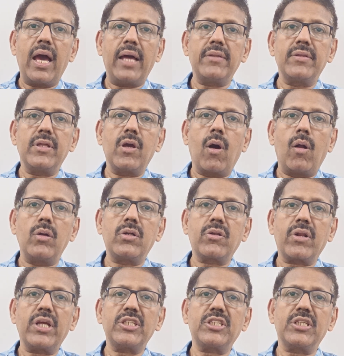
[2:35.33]
and the
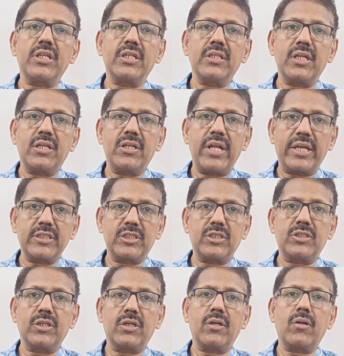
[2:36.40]
alteration in the
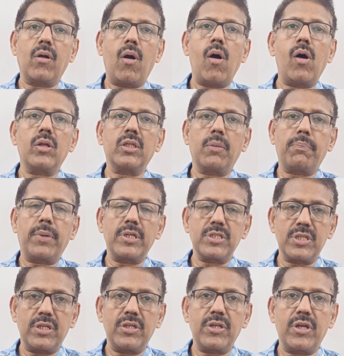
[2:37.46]
texture or the
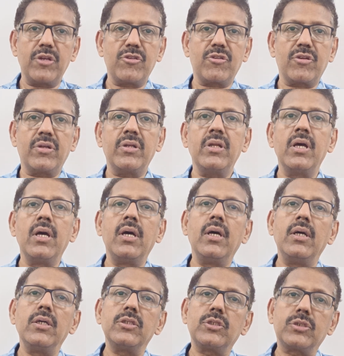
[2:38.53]
presentation
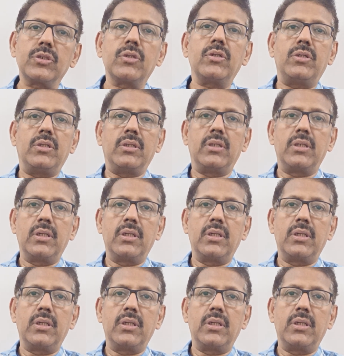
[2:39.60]
should